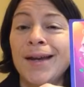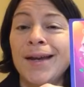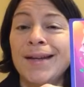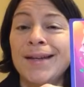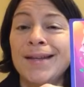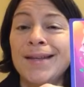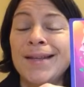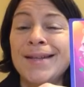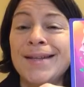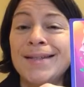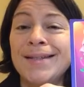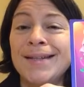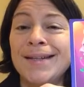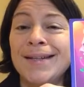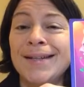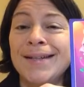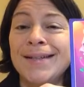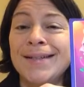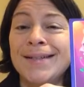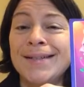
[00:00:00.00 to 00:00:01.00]
And this
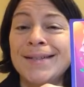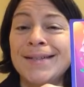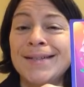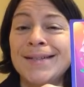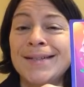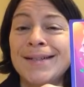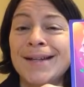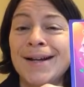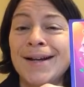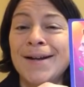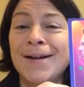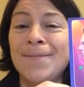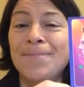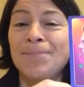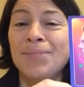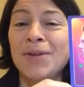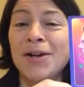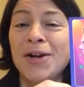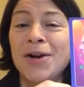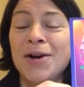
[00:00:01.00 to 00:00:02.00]
is
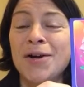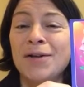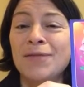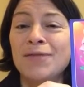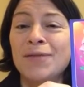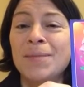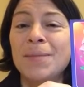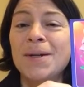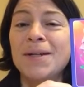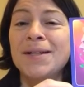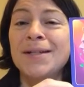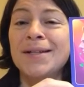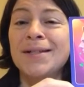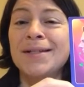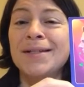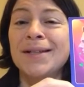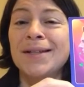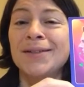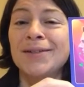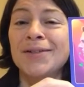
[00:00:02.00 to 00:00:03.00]
a card of
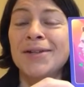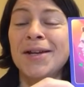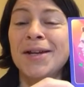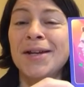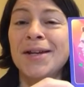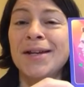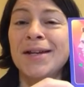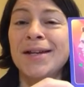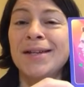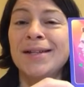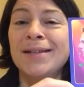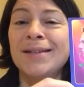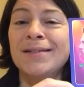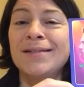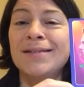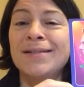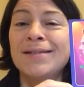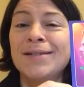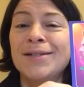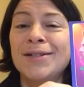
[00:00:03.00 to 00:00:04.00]
abundance, and looking
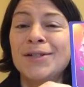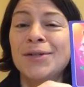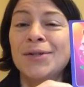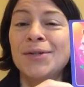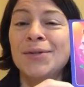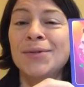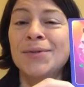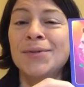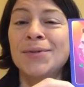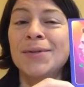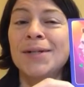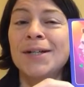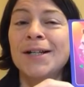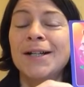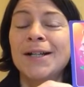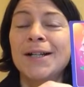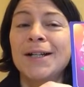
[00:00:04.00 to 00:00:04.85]
into